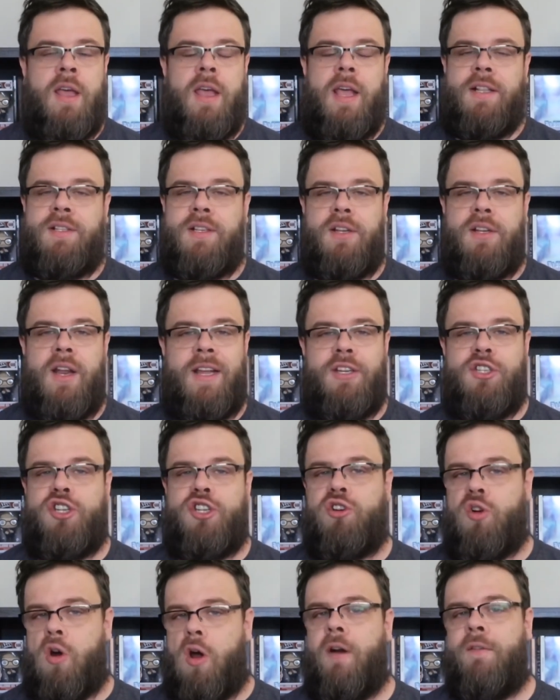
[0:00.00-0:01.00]
It's a nice,
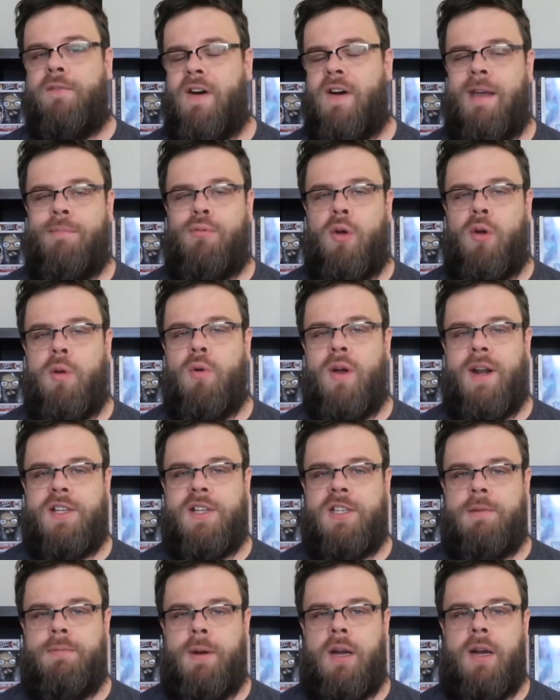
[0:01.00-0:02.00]
strong 5.1
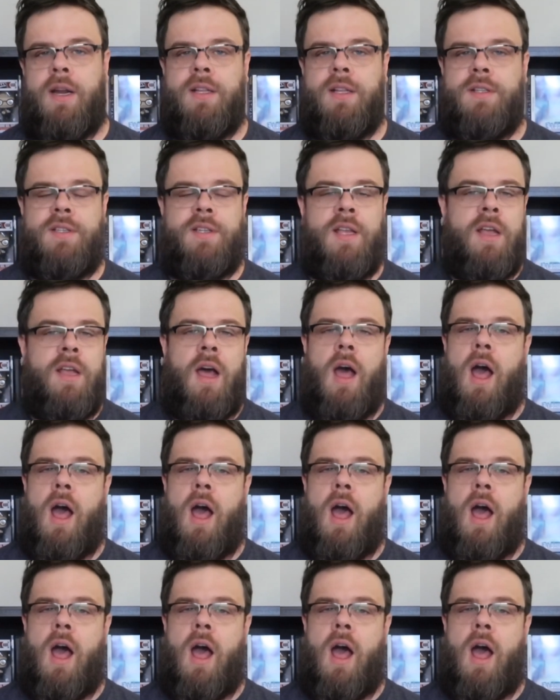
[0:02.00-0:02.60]
experience.